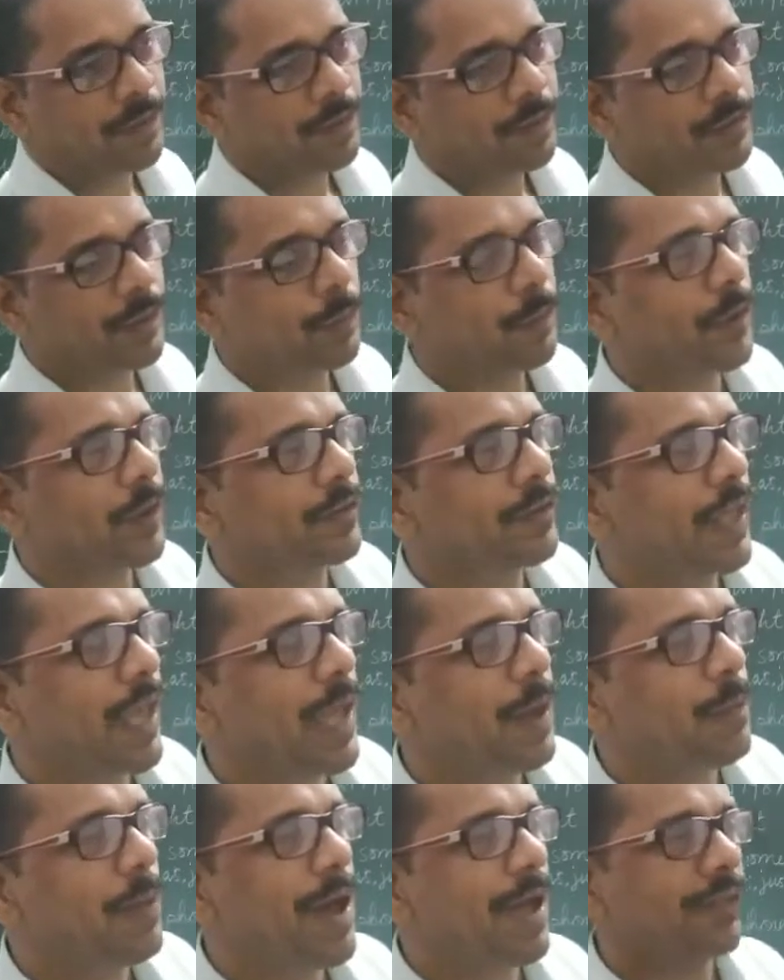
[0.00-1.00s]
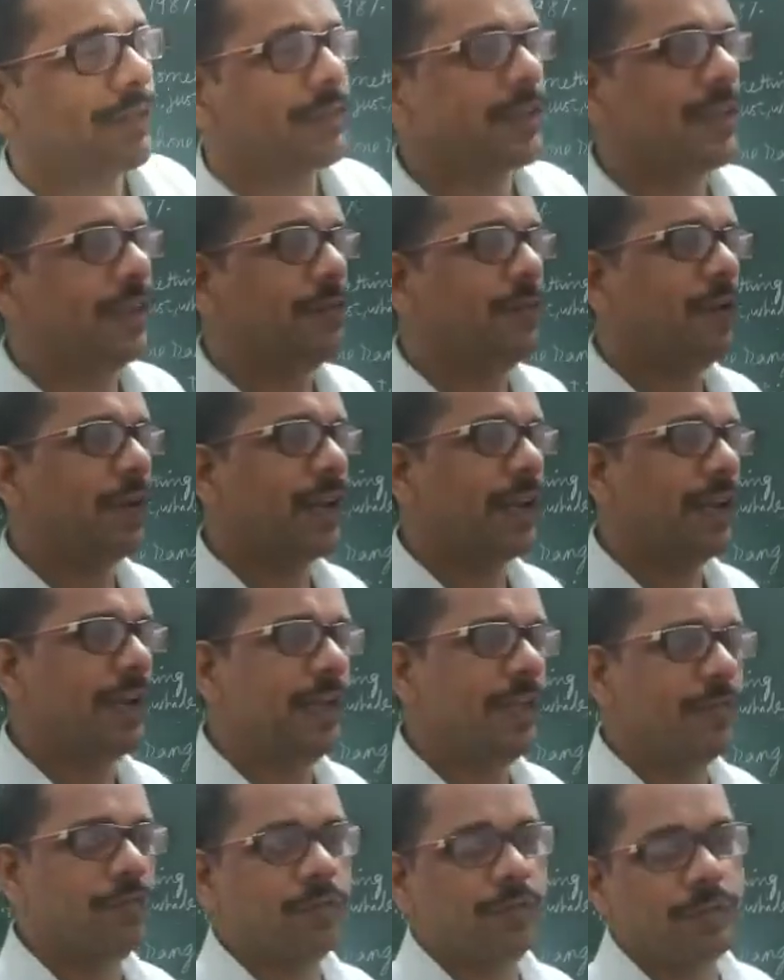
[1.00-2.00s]
Suppose I am asking for a
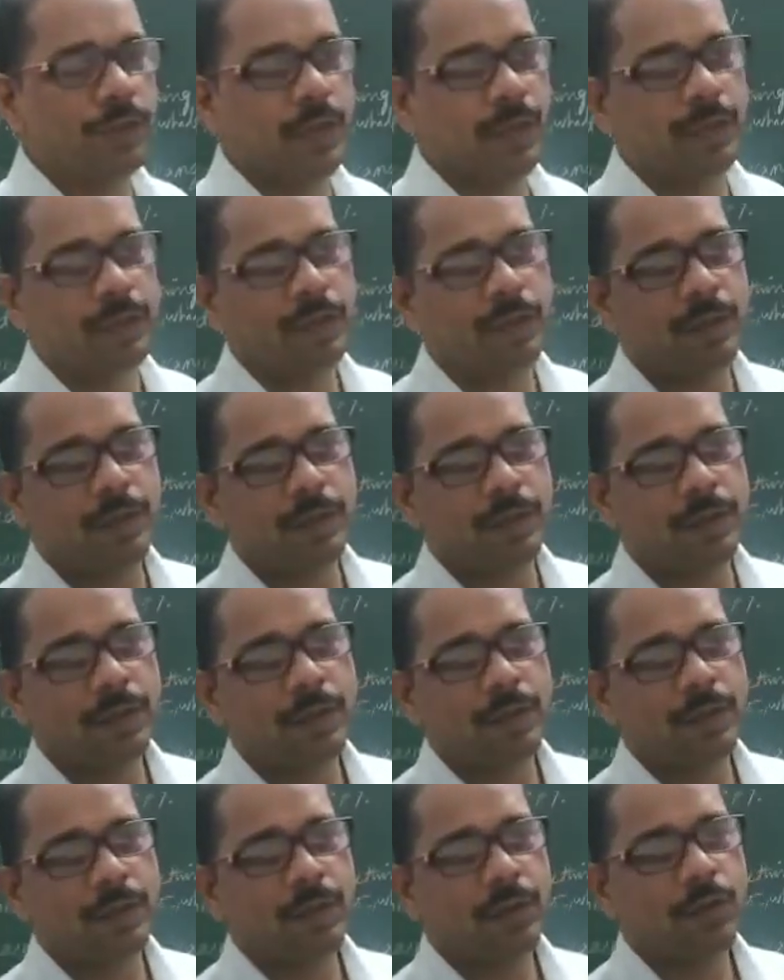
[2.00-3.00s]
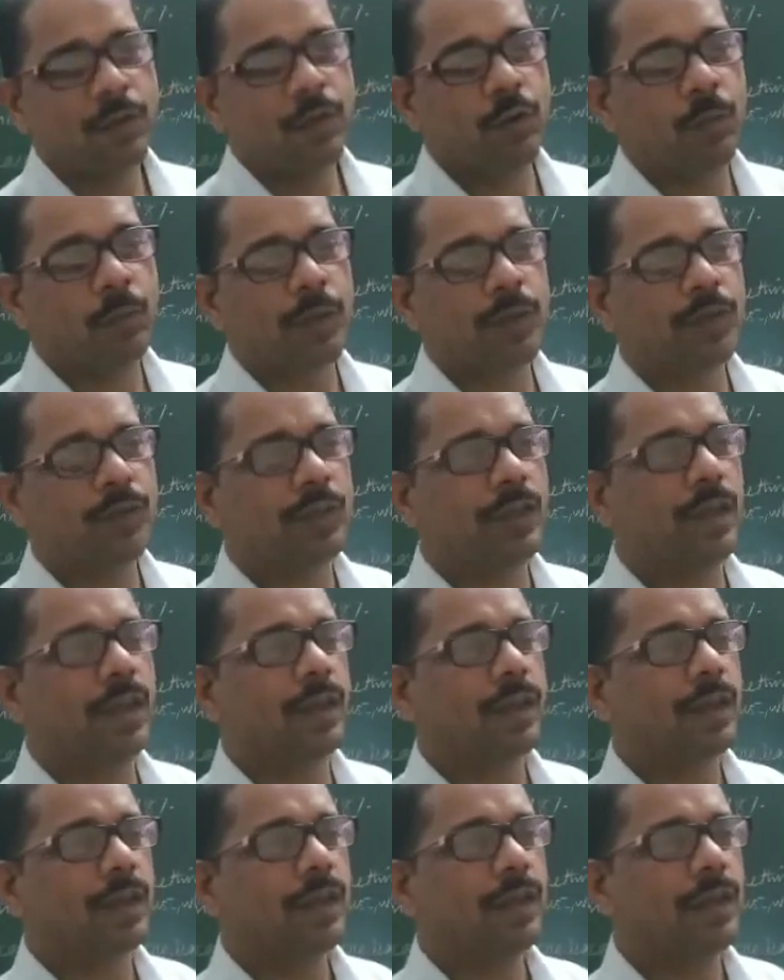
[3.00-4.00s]
lift to
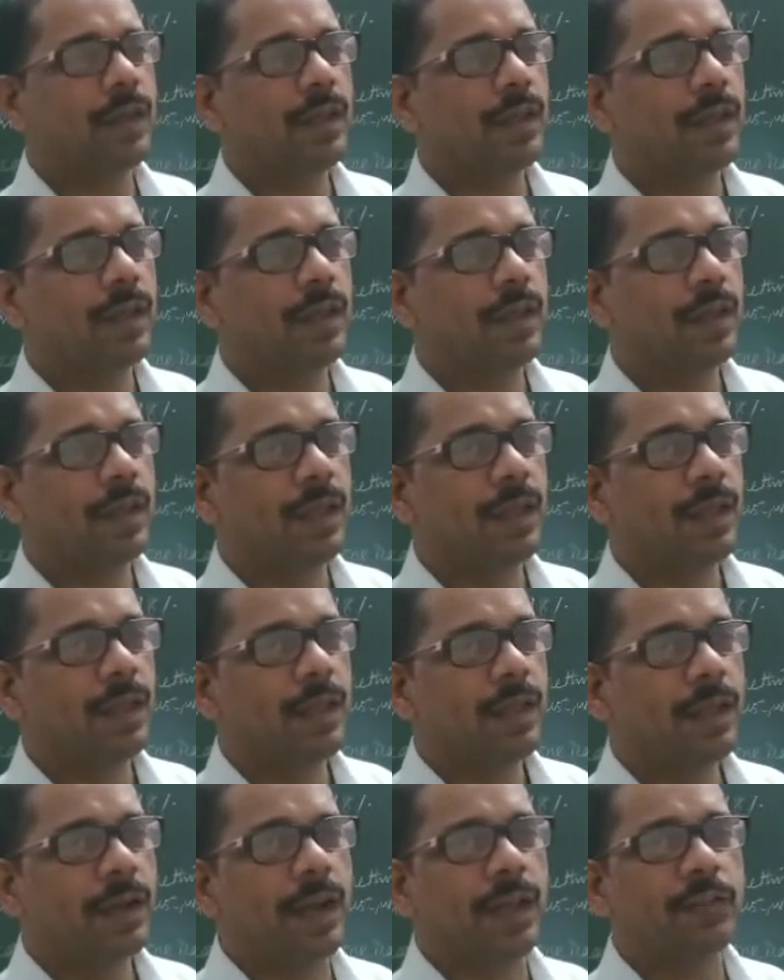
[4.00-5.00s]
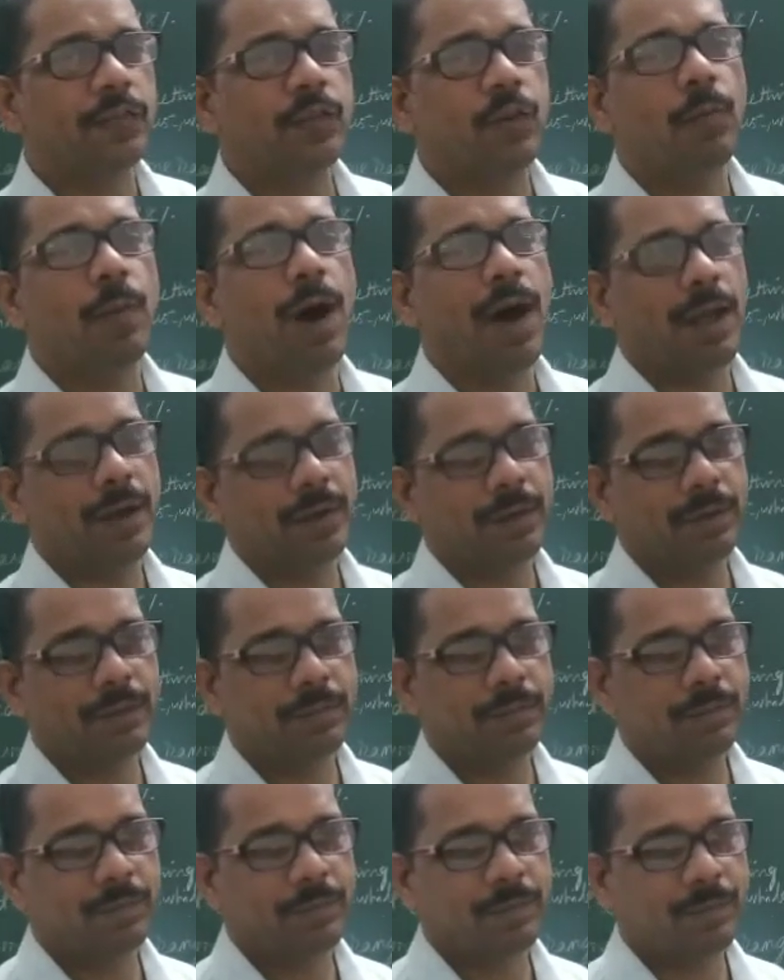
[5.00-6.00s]
Mr. Rajkumar.
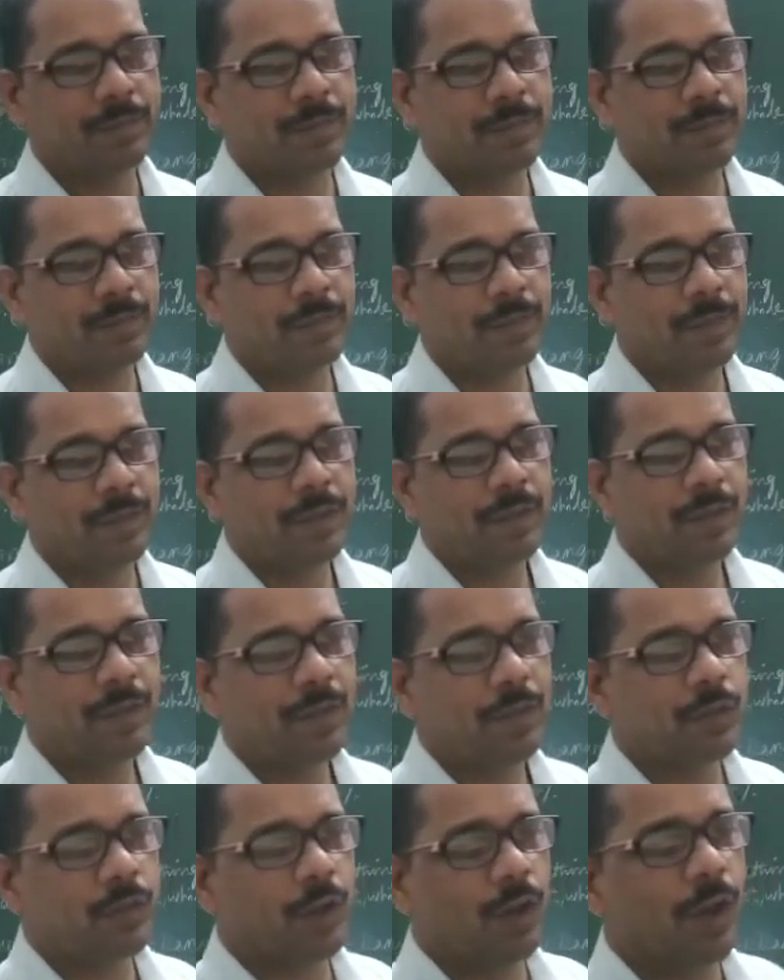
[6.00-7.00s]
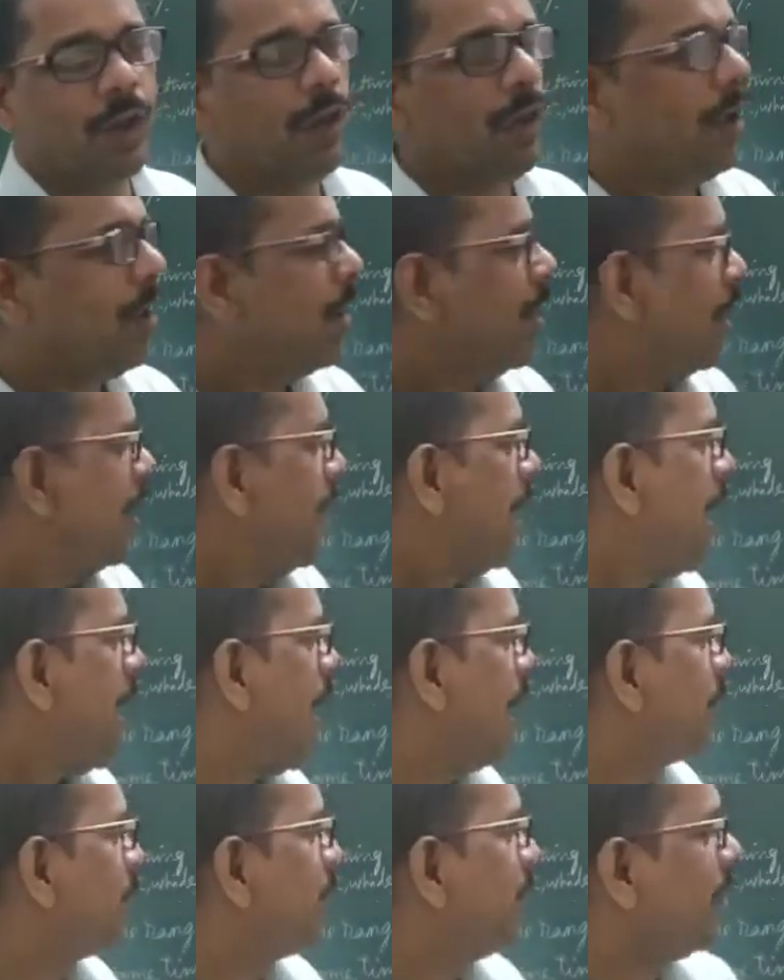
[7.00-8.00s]
So,
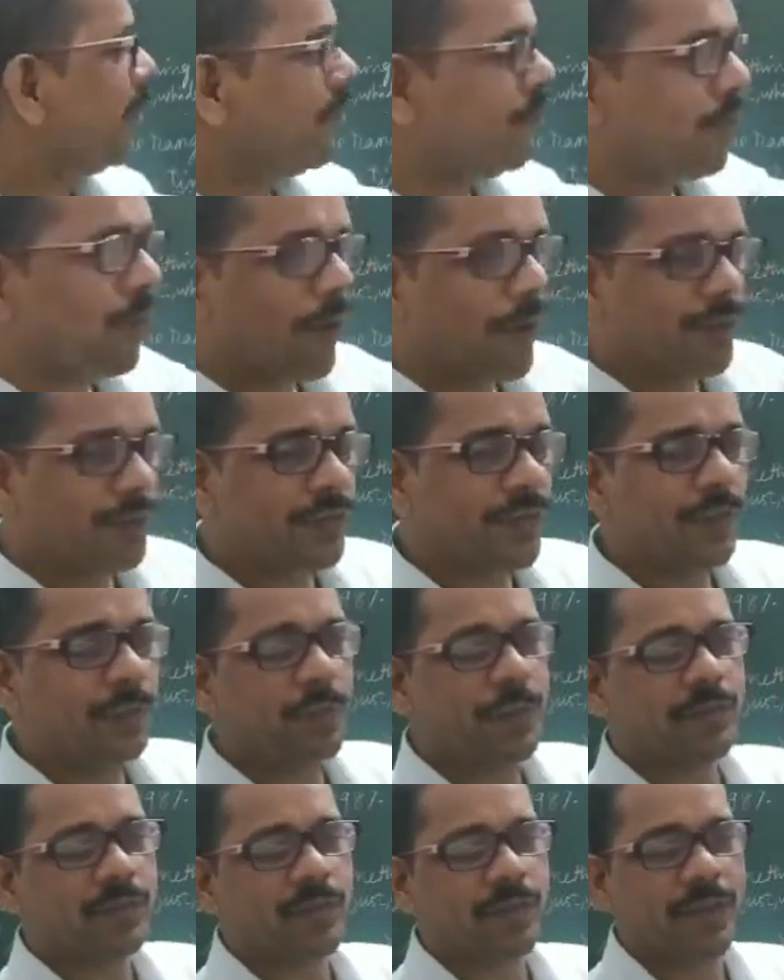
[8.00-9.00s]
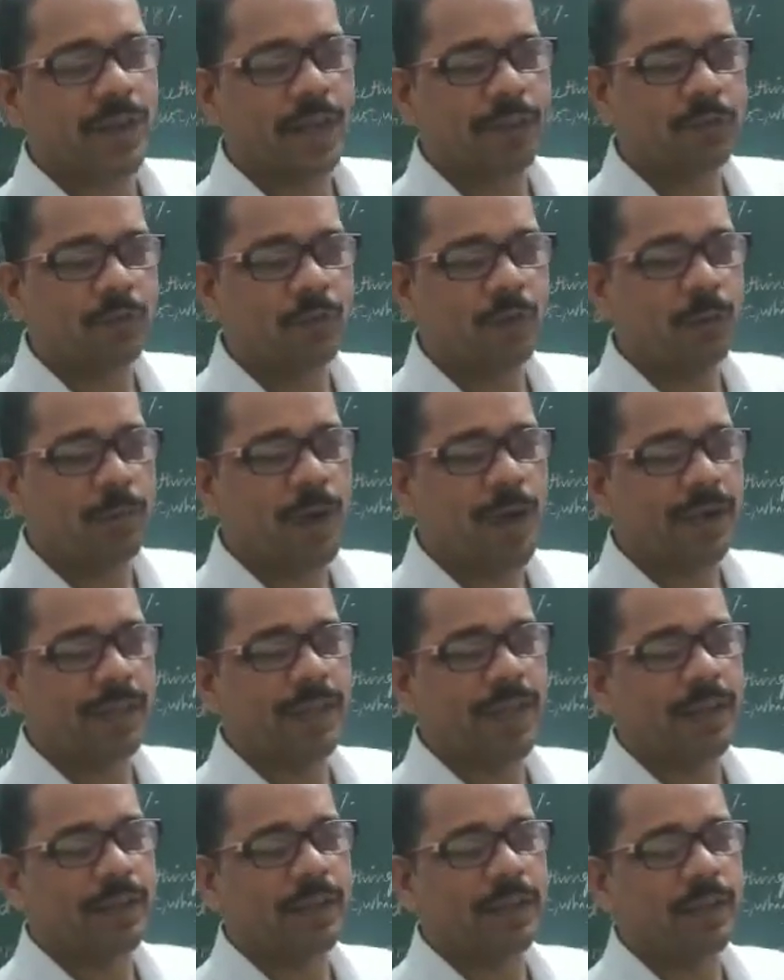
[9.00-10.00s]
I am not forcing Mr.
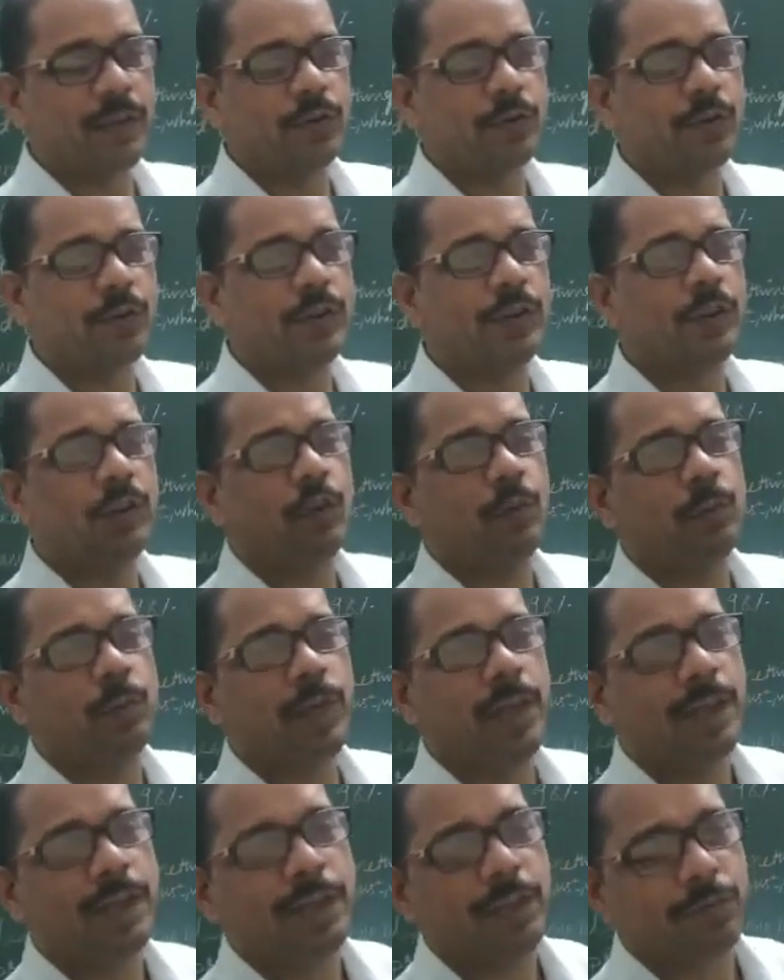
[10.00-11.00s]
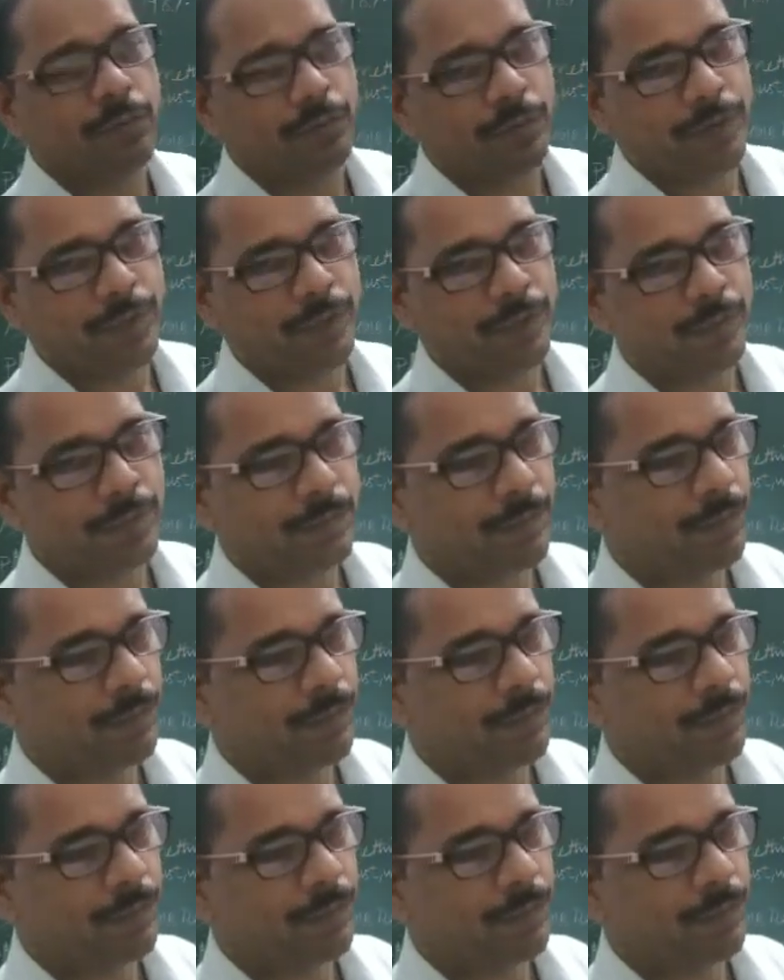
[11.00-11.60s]
Rajkumar that he should give me a lift.